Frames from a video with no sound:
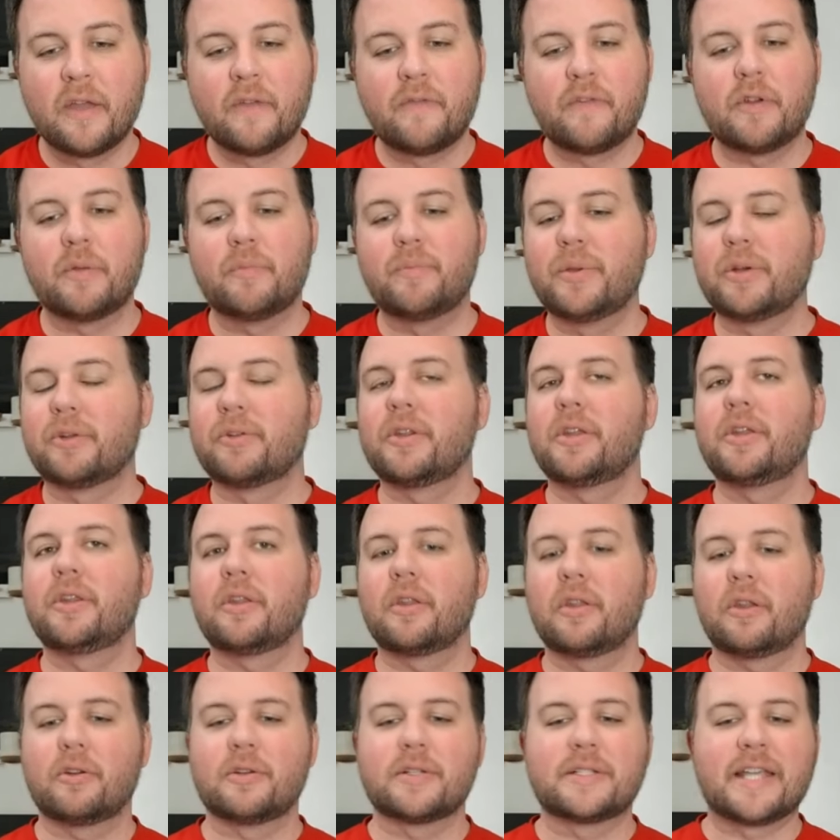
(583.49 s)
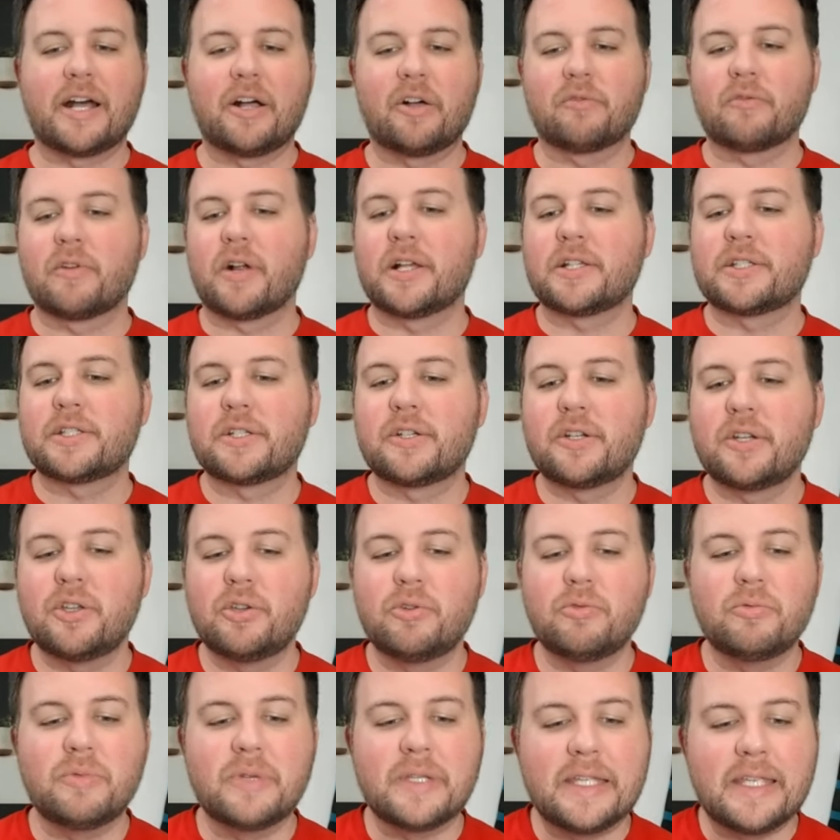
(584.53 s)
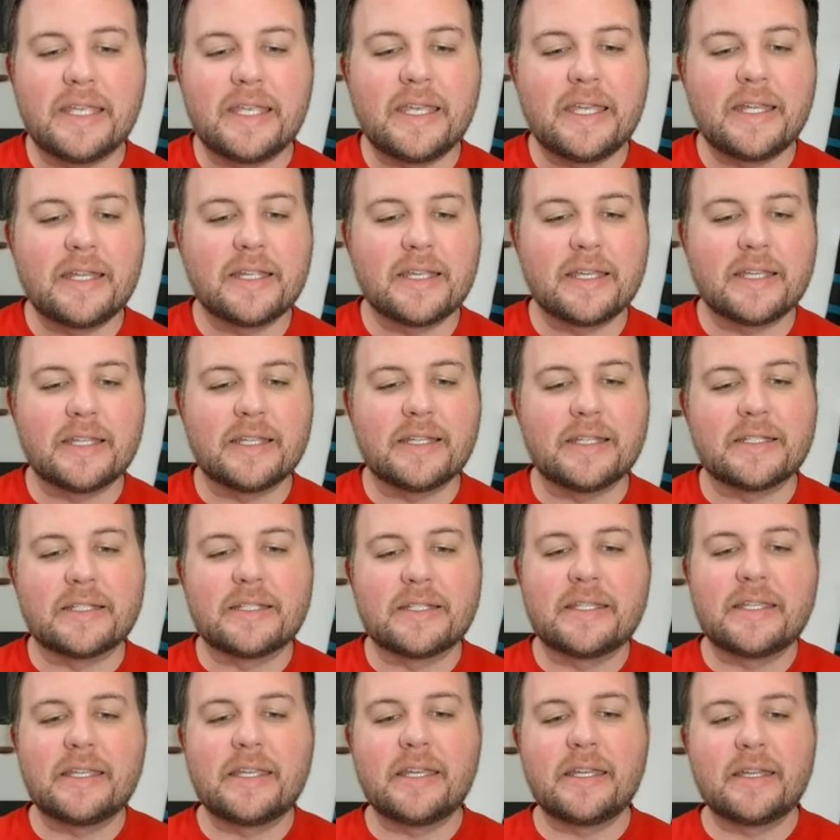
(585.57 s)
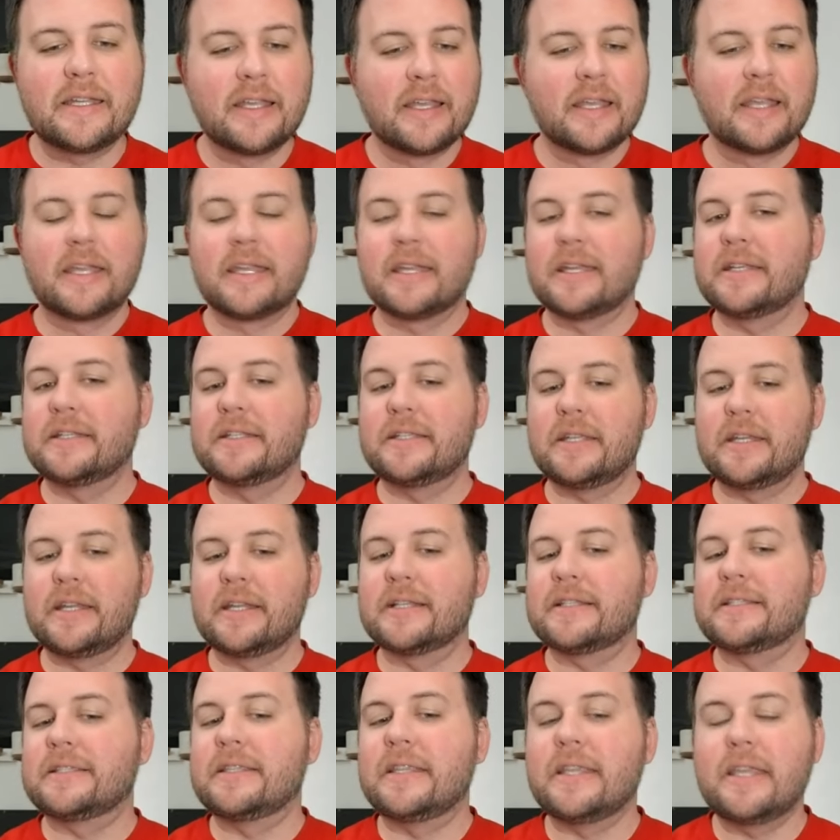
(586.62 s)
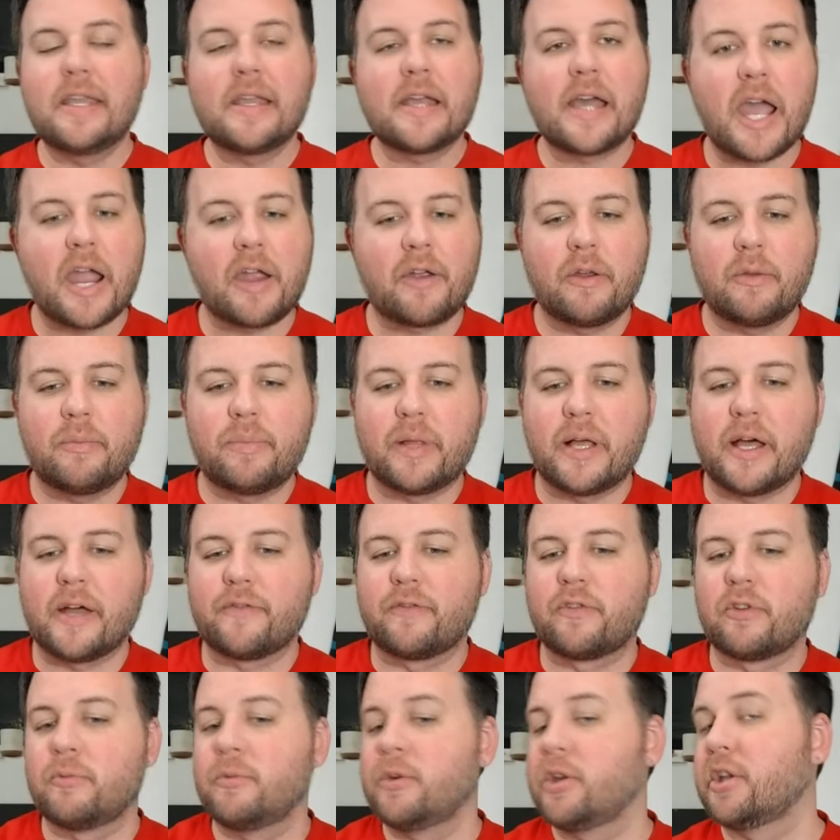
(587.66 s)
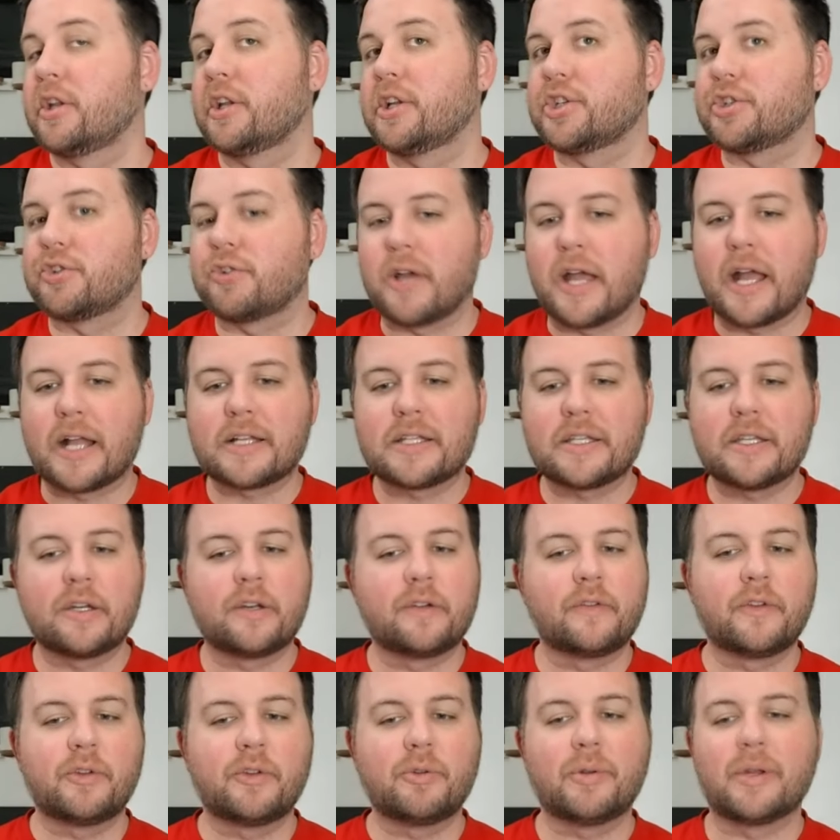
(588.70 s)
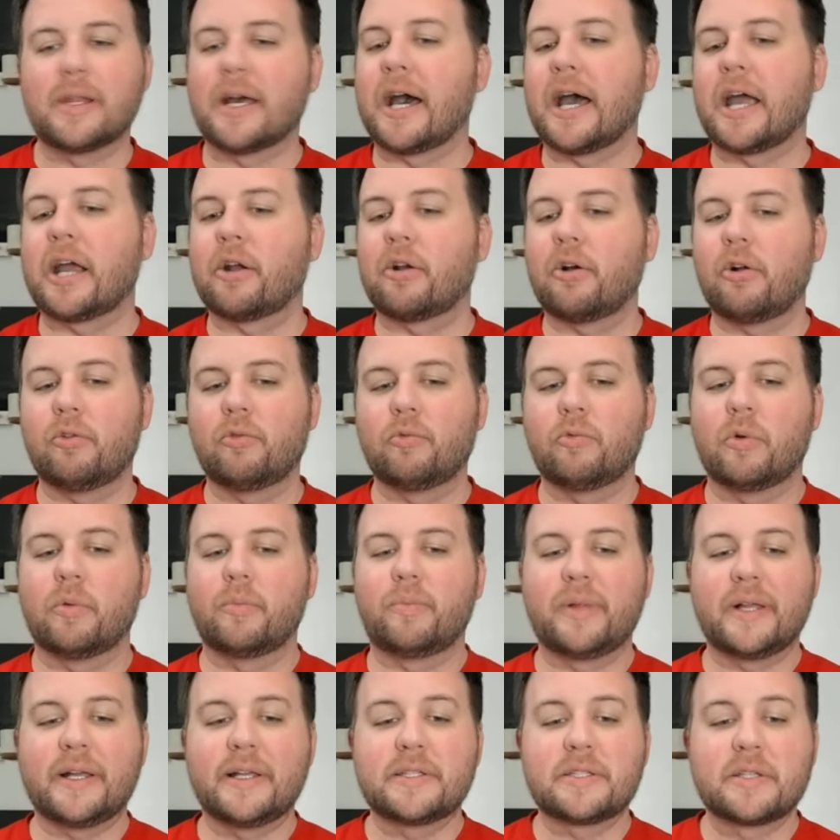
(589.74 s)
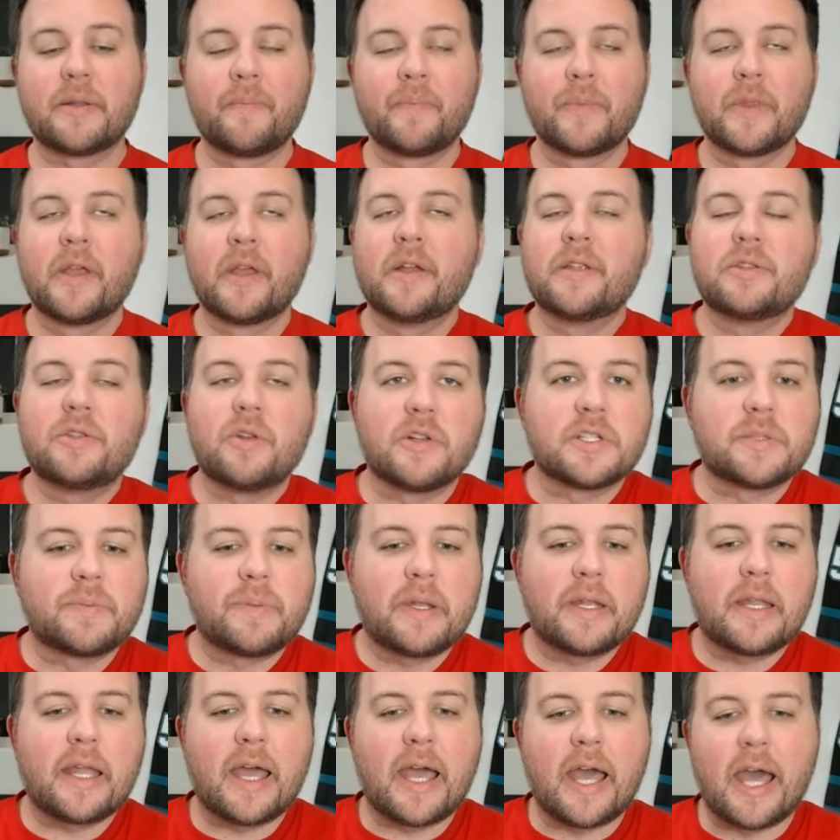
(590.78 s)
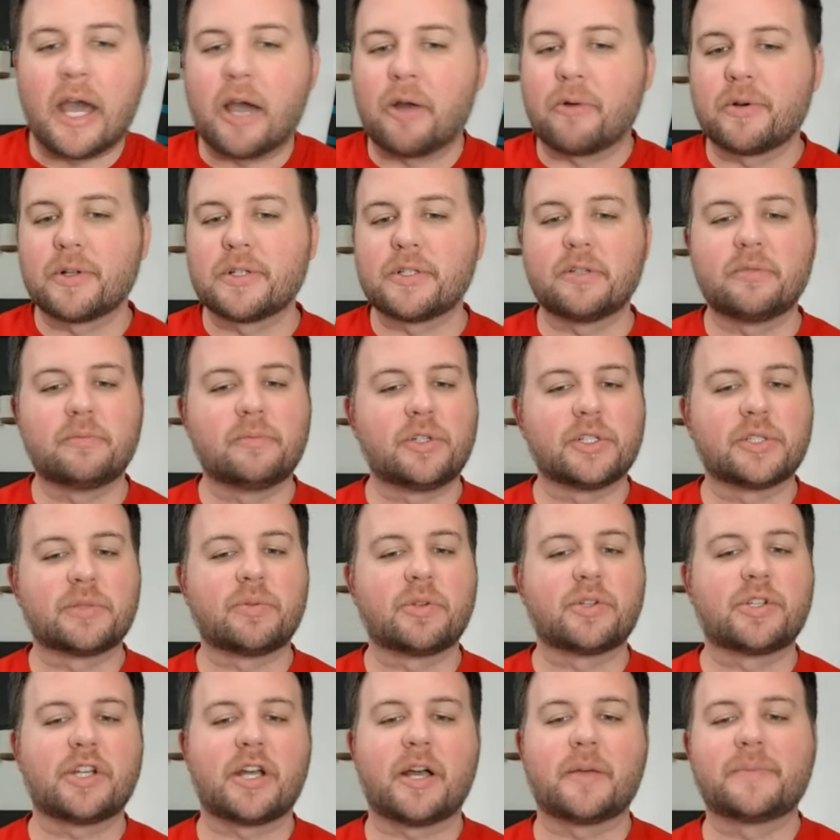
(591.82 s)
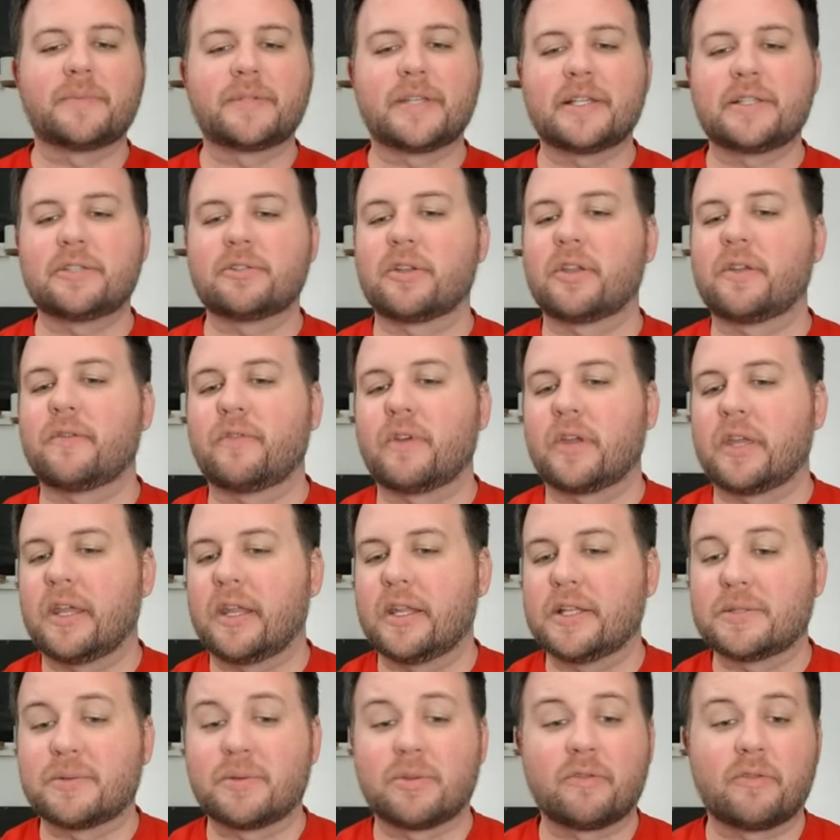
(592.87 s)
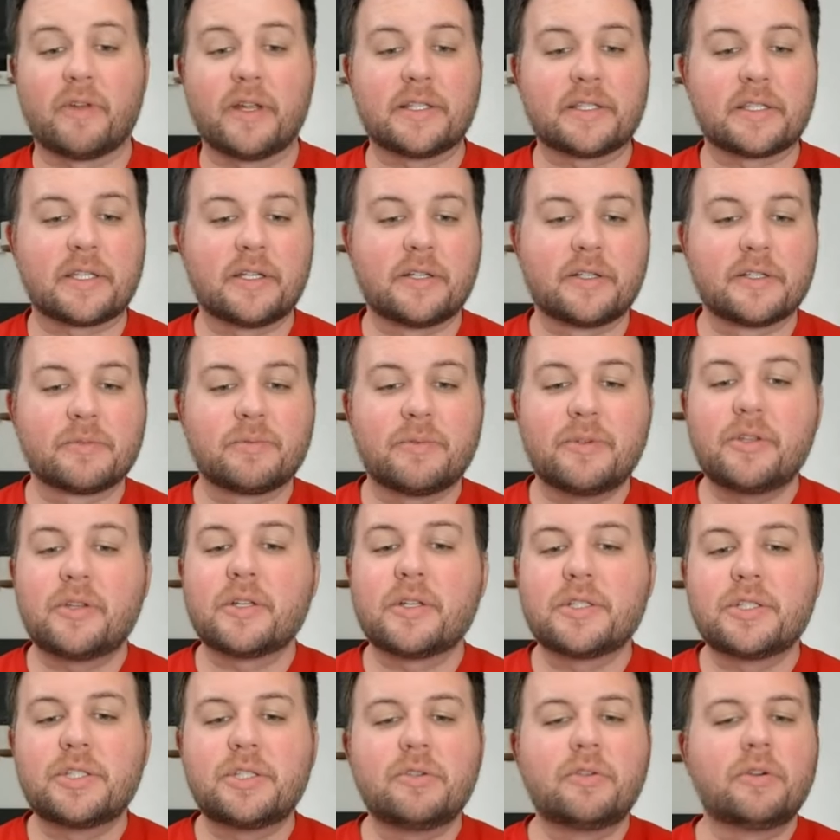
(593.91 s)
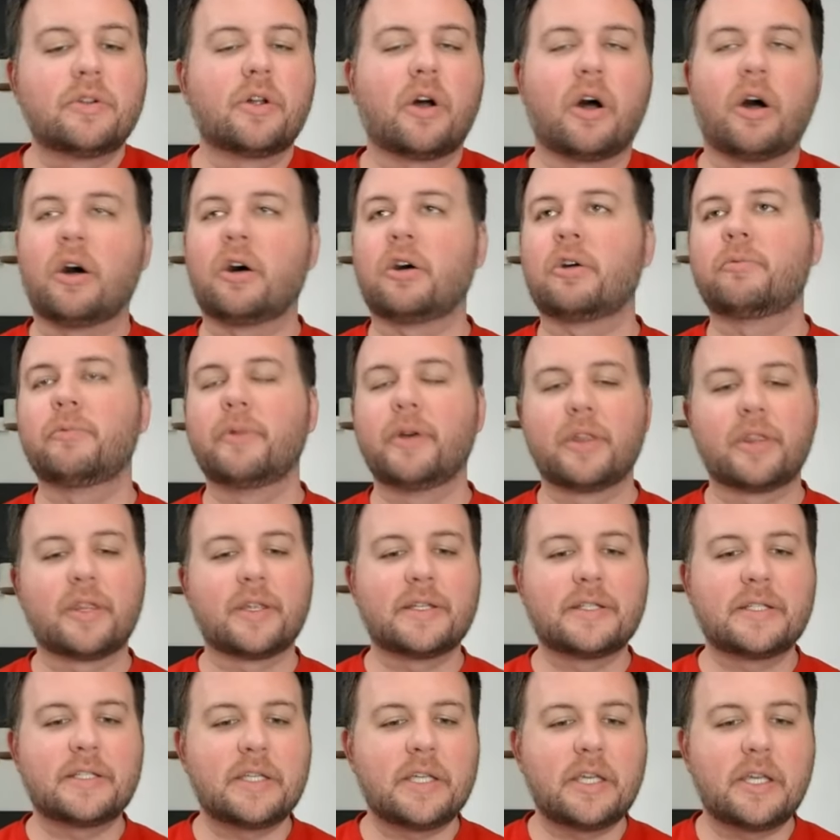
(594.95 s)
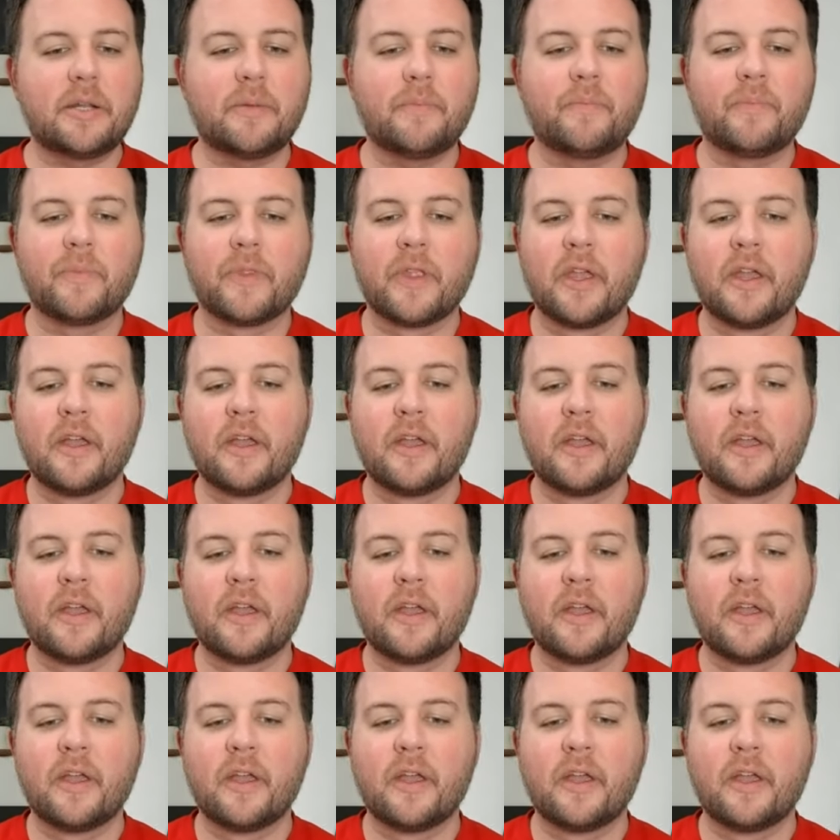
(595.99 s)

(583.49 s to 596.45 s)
You're building your talent roster, you need Indeed. Indeed is the hiring platform you can attract, interview, and hire all in one place. Don't spend hours on multiple job sites looking for candidates with the right skills when you can do it all with Indeed.